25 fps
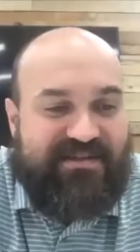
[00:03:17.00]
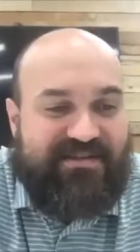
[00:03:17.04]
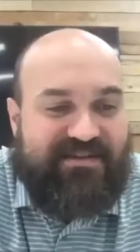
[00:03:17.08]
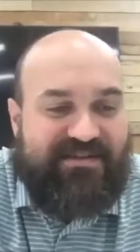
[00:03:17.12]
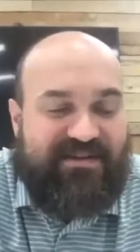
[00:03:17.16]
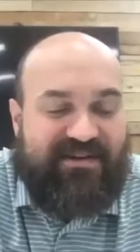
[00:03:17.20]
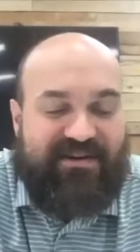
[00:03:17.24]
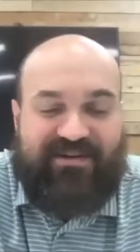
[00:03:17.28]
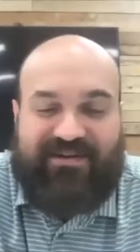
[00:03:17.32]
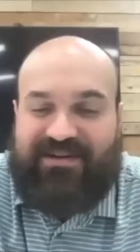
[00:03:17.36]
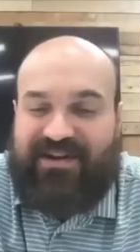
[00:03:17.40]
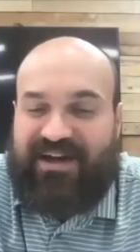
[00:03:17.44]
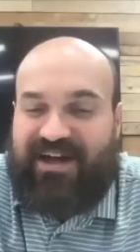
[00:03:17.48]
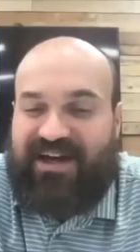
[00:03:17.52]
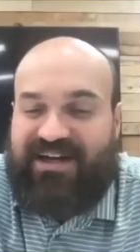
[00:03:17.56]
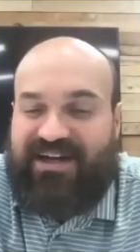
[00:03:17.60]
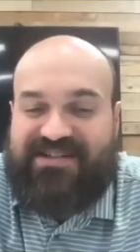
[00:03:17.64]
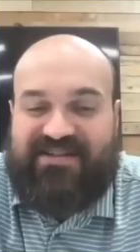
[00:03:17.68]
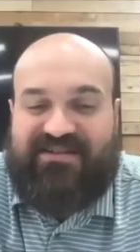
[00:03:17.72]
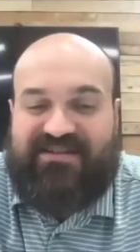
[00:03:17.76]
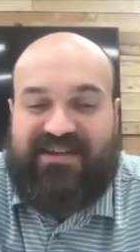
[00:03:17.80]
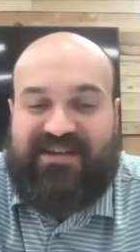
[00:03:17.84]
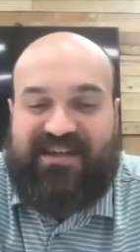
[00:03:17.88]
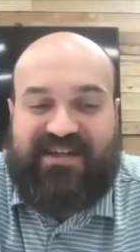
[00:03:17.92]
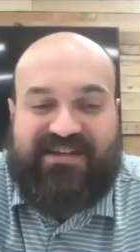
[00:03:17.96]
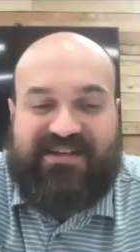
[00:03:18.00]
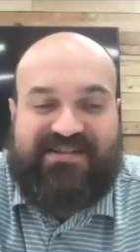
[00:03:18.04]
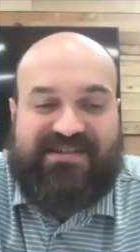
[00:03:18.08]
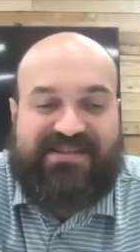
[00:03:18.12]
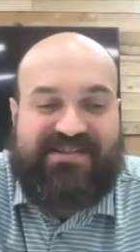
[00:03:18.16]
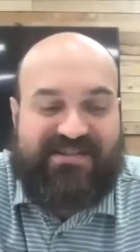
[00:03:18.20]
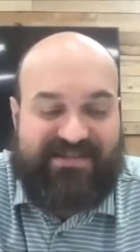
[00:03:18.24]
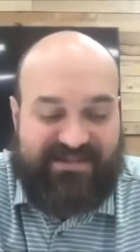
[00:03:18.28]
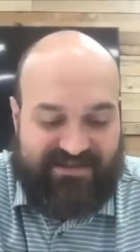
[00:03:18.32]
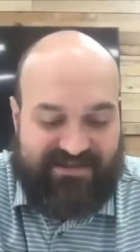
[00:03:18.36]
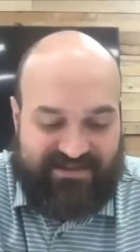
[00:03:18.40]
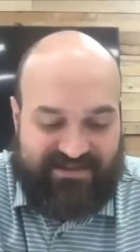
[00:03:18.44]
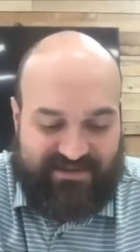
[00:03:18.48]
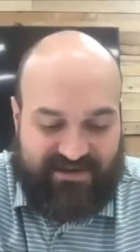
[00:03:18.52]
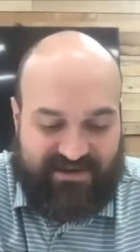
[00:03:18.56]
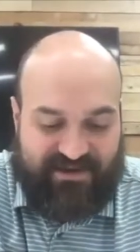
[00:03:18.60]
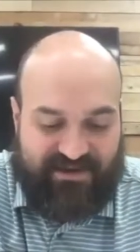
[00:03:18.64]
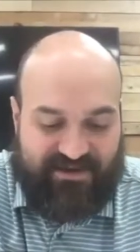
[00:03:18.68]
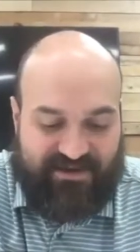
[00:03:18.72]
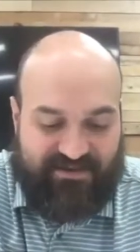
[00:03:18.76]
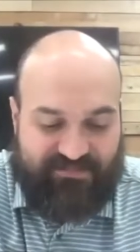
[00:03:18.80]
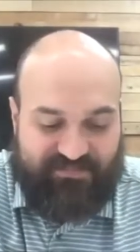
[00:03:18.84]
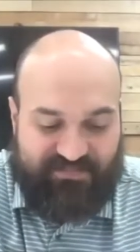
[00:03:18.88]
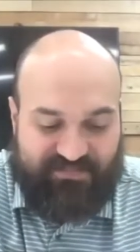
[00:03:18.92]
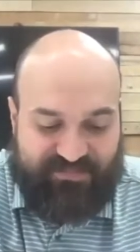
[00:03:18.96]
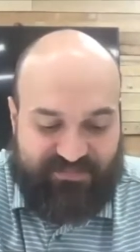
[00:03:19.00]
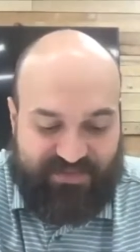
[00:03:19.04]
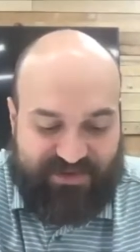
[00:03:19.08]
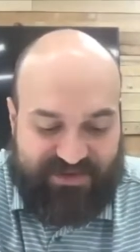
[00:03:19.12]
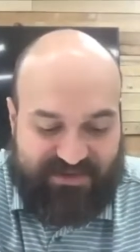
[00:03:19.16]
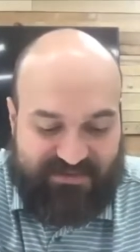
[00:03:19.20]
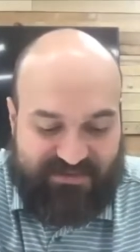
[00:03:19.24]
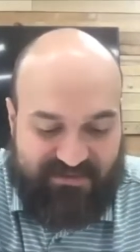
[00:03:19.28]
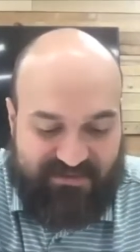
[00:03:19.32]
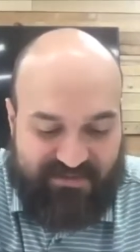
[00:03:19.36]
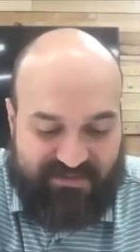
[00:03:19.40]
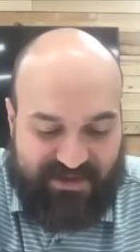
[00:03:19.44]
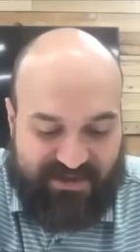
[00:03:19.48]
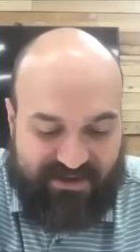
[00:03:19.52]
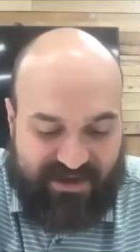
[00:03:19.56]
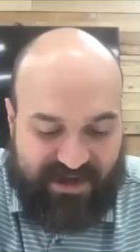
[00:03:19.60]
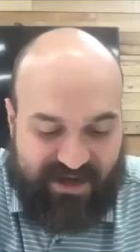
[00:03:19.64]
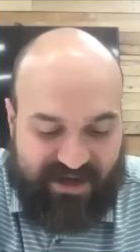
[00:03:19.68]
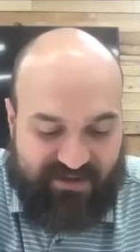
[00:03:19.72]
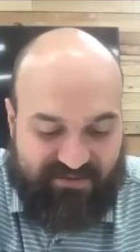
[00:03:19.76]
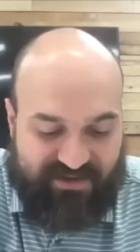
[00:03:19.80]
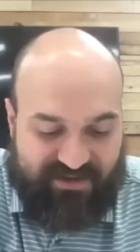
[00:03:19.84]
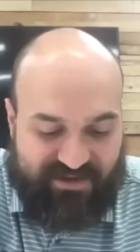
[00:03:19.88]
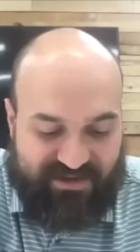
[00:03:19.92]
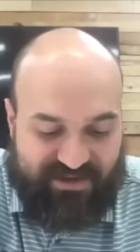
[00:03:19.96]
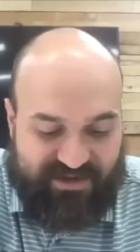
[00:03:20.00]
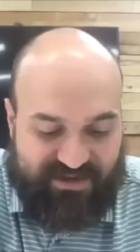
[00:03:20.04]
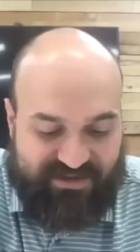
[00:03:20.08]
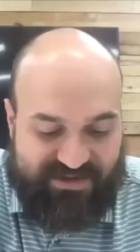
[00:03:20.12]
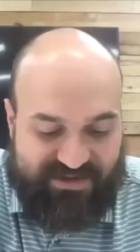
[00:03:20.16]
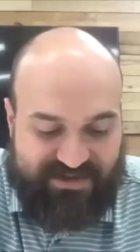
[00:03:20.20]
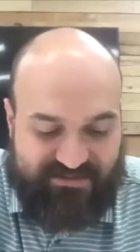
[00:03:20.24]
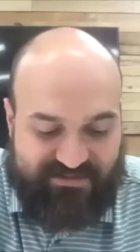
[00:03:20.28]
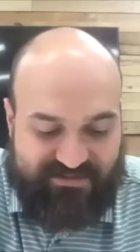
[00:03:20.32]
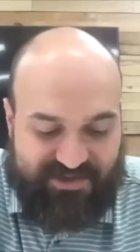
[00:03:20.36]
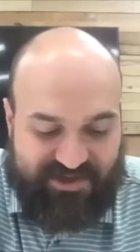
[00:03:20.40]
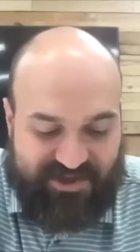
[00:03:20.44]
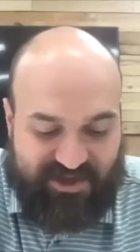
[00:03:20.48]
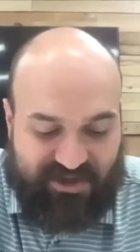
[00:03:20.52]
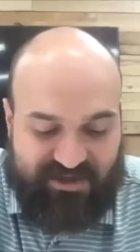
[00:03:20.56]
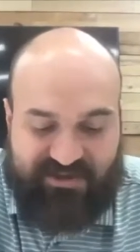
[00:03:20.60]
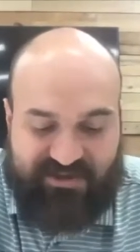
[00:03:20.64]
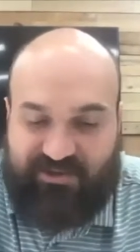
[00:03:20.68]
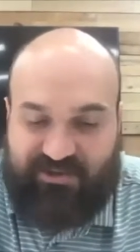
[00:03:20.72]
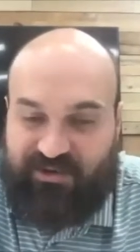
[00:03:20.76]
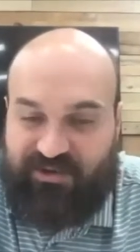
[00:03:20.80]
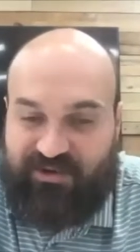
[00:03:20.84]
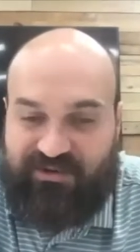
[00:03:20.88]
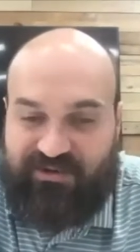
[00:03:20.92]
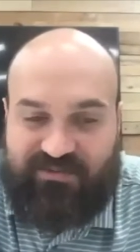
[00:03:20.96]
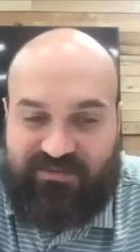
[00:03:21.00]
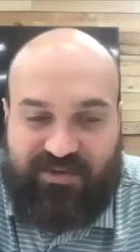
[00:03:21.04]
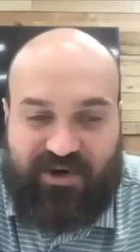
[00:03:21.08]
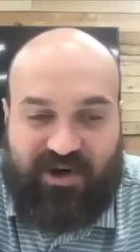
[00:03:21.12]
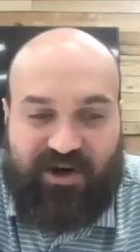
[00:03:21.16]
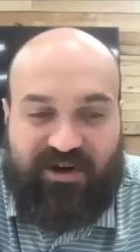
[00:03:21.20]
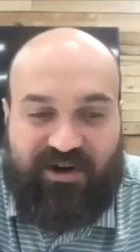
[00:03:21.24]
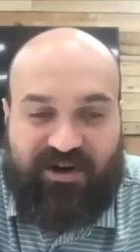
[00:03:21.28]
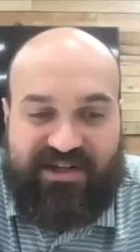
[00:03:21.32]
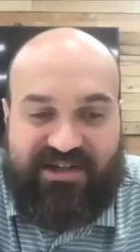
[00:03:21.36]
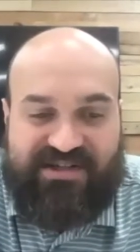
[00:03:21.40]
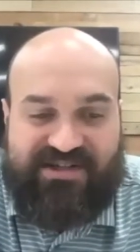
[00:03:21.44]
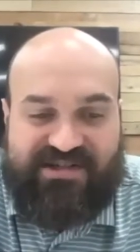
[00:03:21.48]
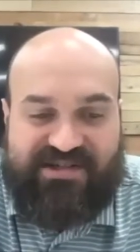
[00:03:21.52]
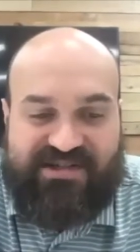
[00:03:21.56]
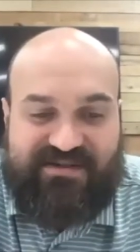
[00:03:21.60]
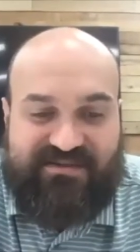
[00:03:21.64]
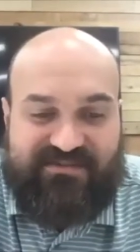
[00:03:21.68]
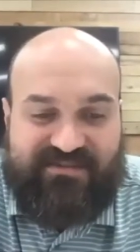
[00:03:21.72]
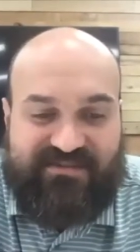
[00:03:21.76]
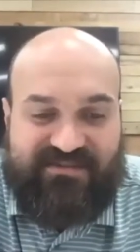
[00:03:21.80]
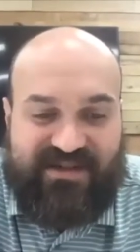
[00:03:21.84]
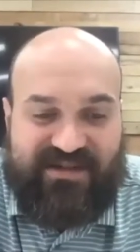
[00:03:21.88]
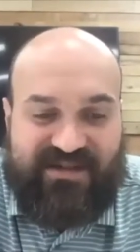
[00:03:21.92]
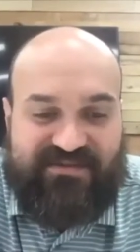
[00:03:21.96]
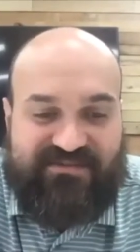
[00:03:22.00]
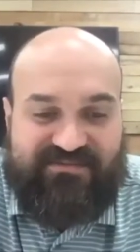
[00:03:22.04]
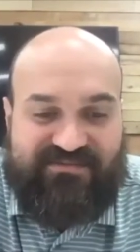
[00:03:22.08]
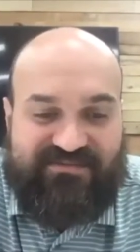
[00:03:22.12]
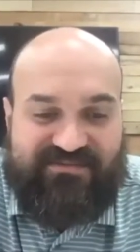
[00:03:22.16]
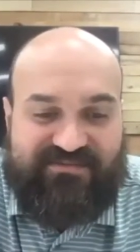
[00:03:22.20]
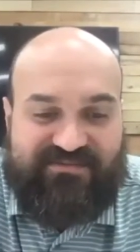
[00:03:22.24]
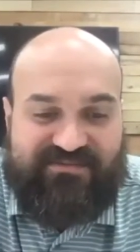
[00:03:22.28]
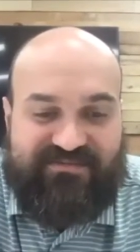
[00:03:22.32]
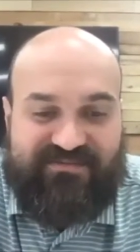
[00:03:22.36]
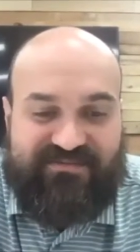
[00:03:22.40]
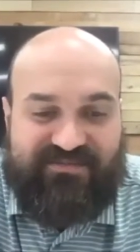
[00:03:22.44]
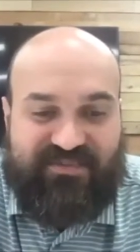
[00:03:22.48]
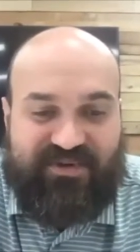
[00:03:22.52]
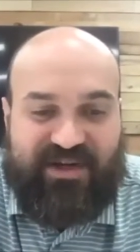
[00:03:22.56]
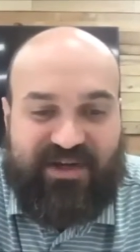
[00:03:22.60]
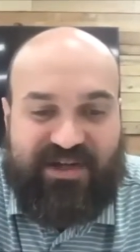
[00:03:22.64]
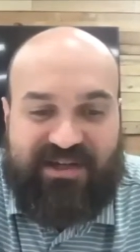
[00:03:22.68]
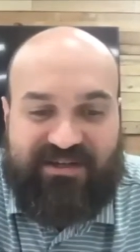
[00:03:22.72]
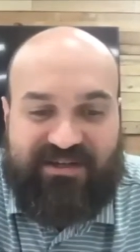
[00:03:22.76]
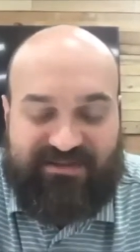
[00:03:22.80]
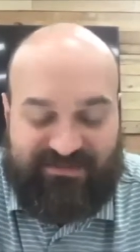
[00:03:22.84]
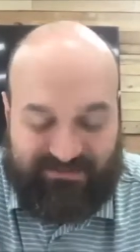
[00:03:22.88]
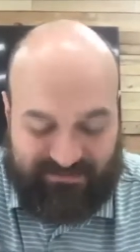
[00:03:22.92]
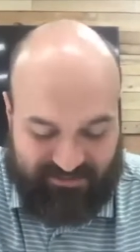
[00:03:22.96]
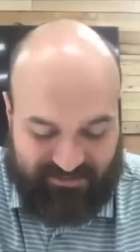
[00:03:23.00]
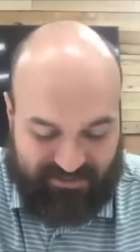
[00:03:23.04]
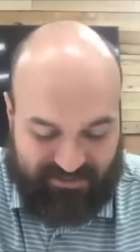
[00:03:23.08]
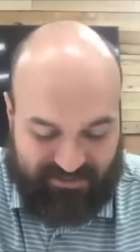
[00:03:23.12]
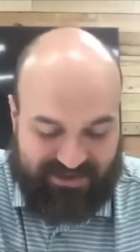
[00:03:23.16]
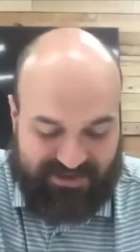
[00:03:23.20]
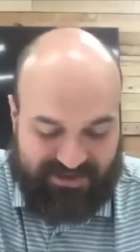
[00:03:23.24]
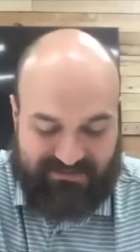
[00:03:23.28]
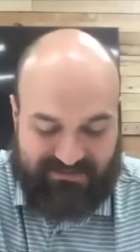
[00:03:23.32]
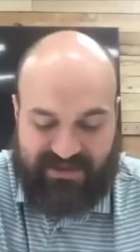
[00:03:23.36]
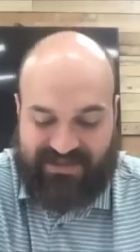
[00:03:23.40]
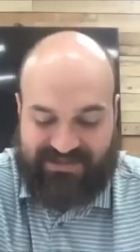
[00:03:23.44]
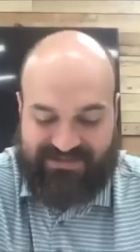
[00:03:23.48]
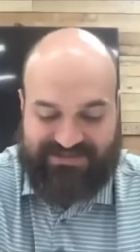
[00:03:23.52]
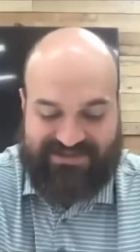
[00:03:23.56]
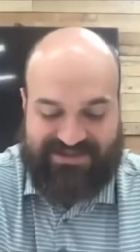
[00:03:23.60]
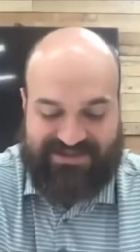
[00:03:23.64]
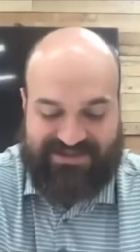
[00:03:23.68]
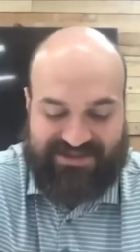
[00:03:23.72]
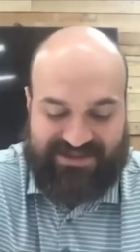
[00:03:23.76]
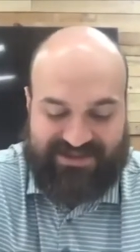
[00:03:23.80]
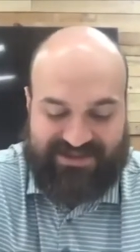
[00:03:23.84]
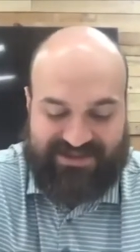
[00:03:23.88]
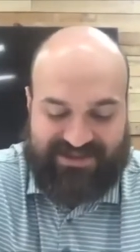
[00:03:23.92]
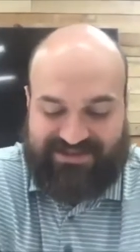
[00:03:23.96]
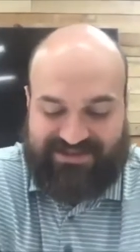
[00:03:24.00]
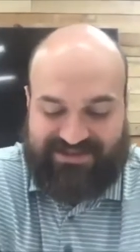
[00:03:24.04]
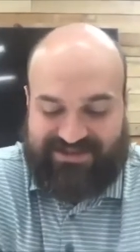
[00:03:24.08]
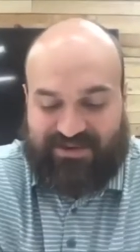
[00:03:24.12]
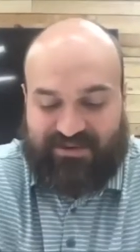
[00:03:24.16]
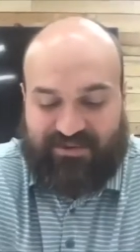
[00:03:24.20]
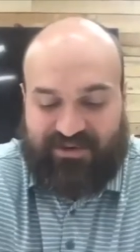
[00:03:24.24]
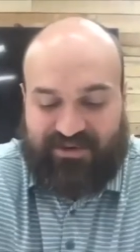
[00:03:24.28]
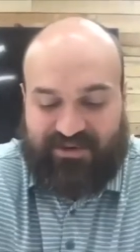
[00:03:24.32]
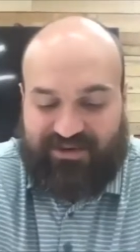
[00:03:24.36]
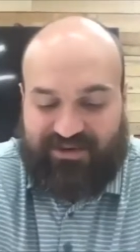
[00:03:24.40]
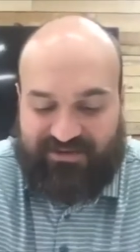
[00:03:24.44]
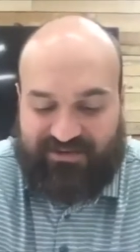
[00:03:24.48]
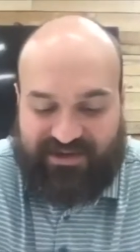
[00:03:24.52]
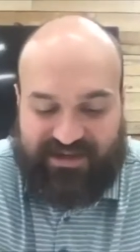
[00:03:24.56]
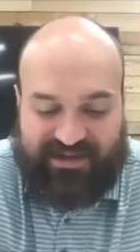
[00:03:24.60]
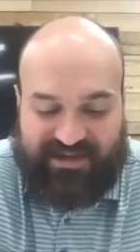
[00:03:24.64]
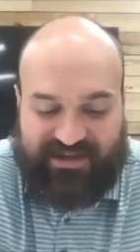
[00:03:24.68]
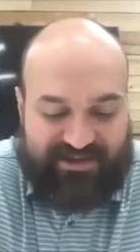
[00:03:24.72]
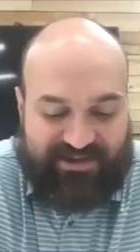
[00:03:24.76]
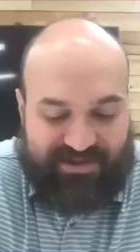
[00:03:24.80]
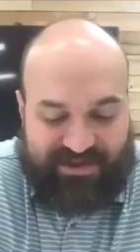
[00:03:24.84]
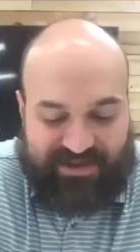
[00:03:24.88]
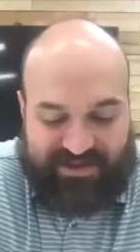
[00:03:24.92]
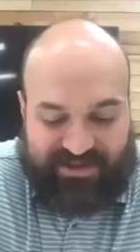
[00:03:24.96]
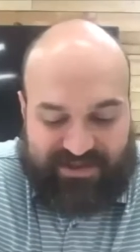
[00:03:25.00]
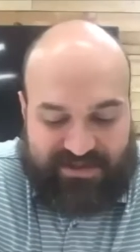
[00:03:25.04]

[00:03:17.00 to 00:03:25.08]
all kinds of things. Um, Cause we've been having uh, some charcoal parties and, and bringing, bringing meat to the, to the grill, right?